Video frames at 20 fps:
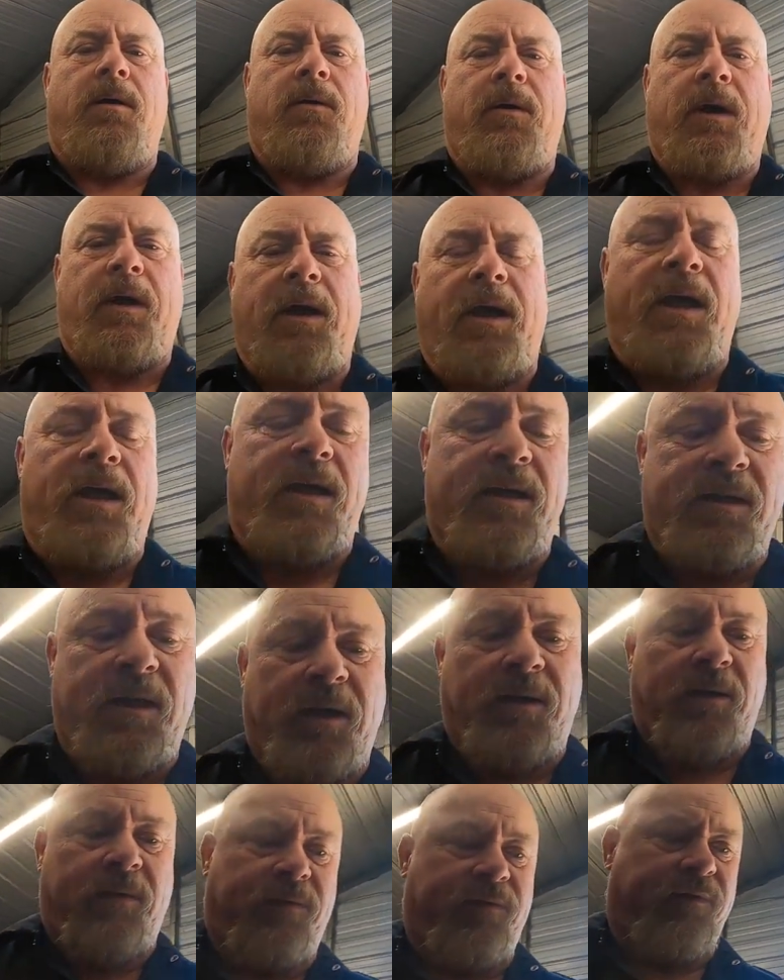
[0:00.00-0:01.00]
Okay guys,
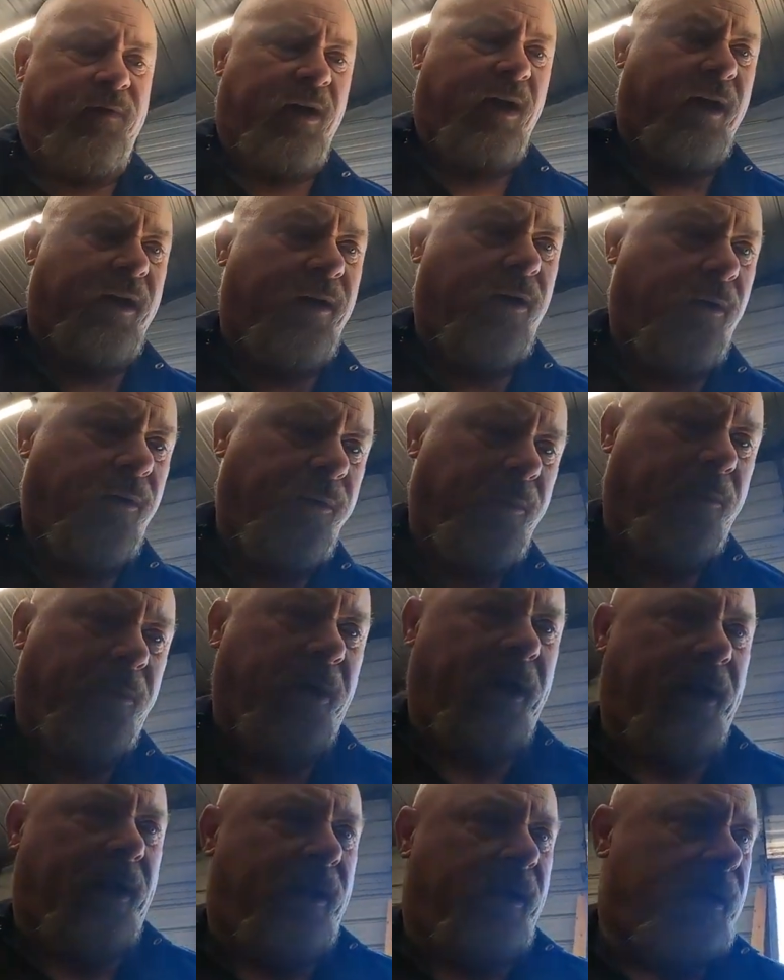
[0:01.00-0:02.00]
I've got all the
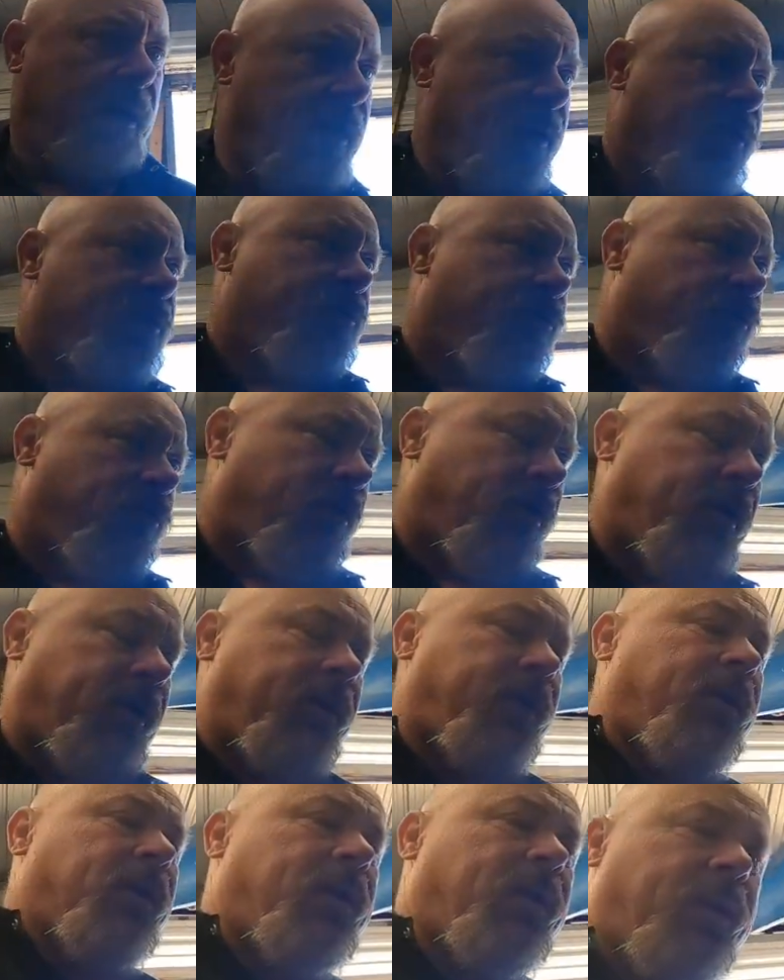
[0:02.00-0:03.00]
brake lines
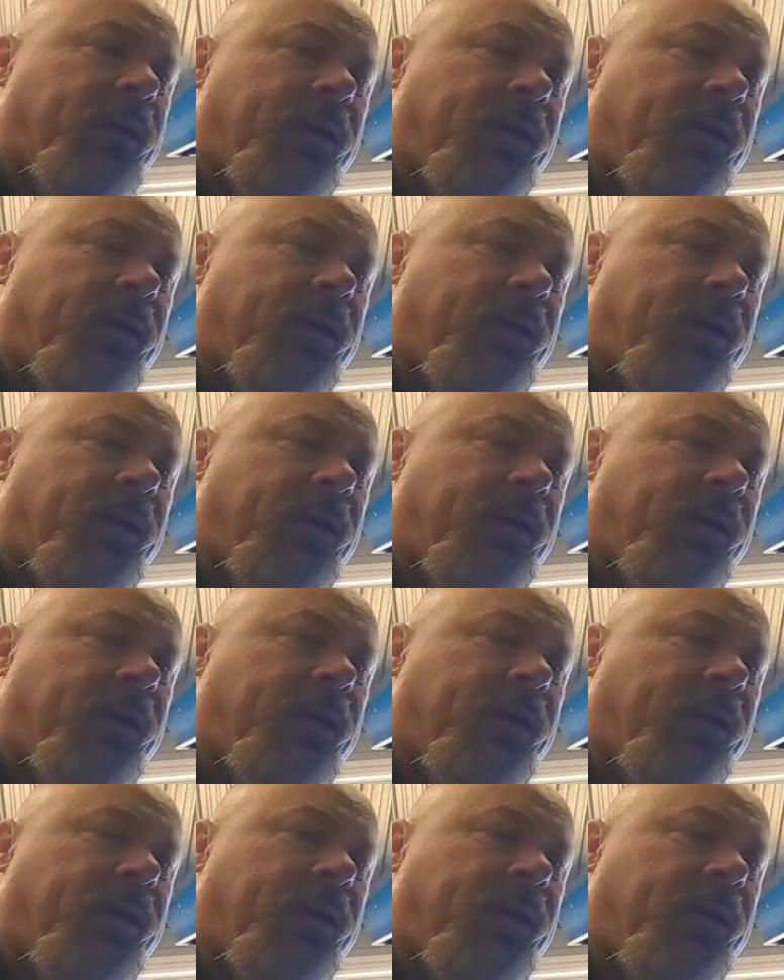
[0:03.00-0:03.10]
run.